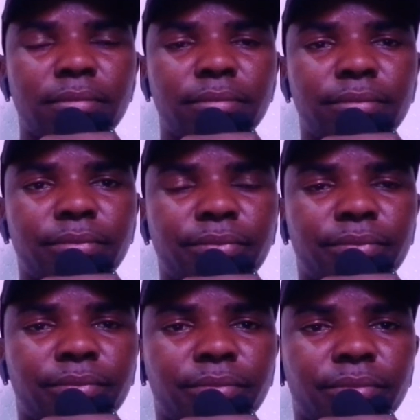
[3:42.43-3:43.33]

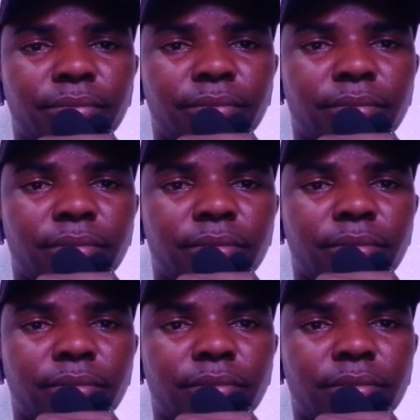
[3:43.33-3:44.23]
Nothing is said.